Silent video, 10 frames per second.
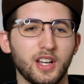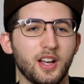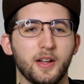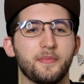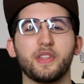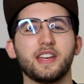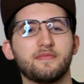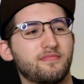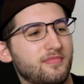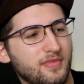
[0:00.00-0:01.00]
they
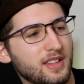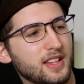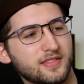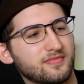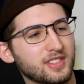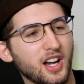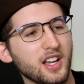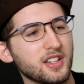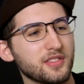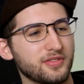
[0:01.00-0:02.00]

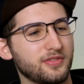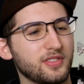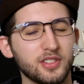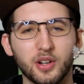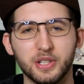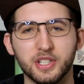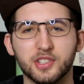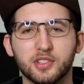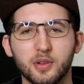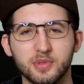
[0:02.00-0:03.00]
kind of
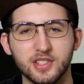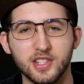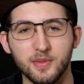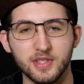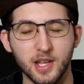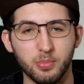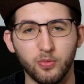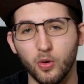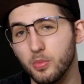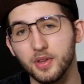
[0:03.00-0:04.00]
nondescript in terms of their
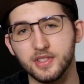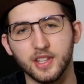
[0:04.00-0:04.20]
performance.